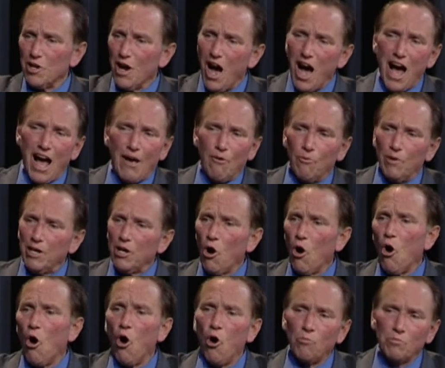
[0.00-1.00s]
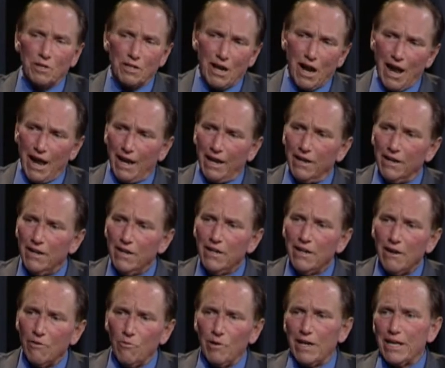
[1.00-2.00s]
You and we go home
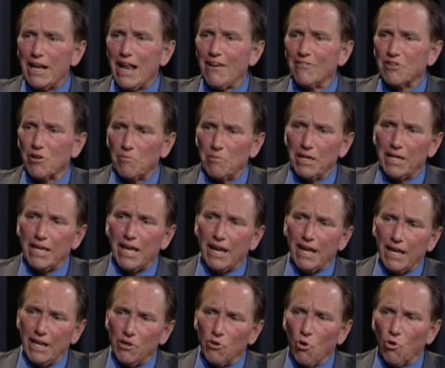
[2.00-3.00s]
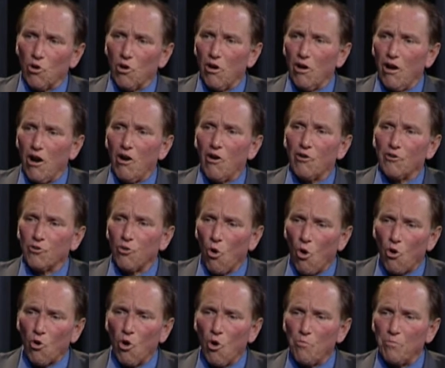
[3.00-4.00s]
tonight, and we could have somebody kicking
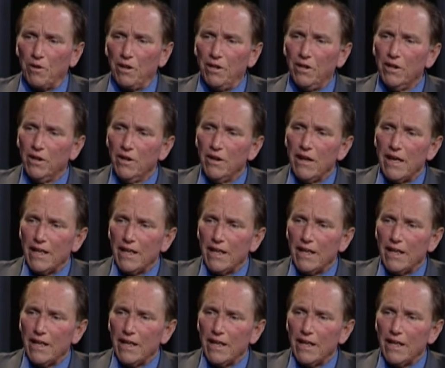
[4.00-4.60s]
our door open.